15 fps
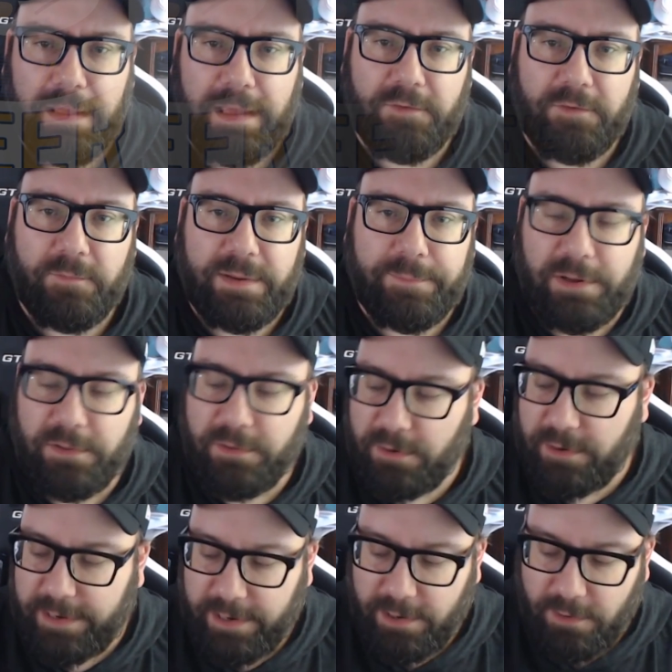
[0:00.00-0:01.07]
Everybody, Beer
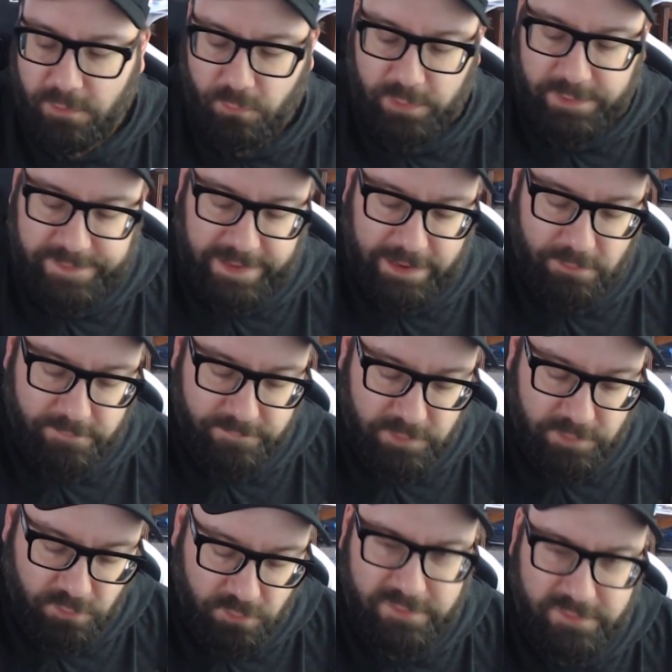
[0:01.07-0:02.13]
Leaguer here with a
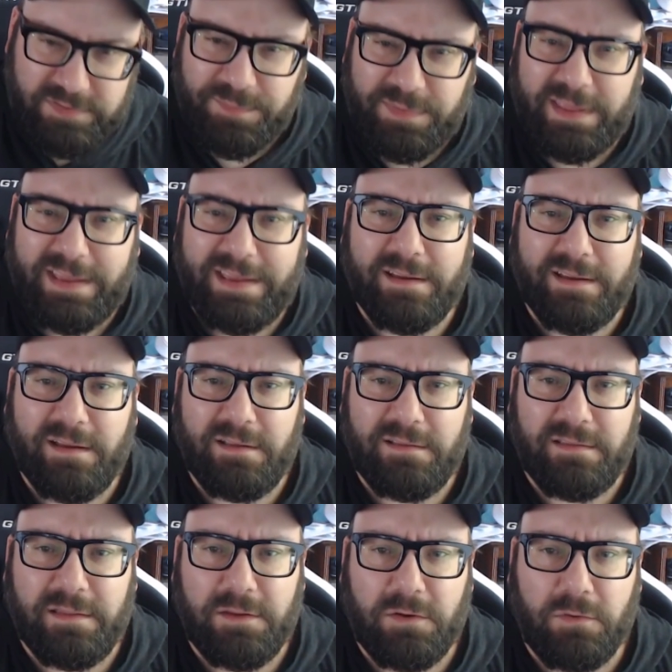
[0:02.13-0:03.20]
review of something a
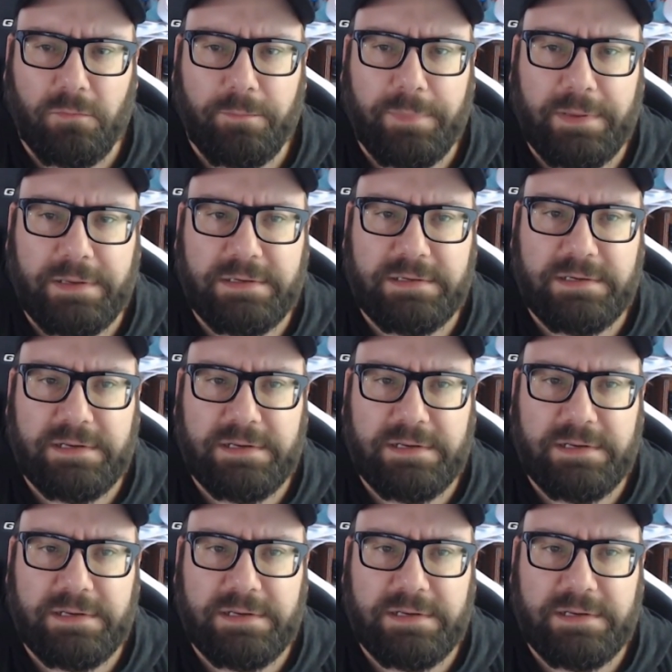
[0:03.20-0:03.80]
little bit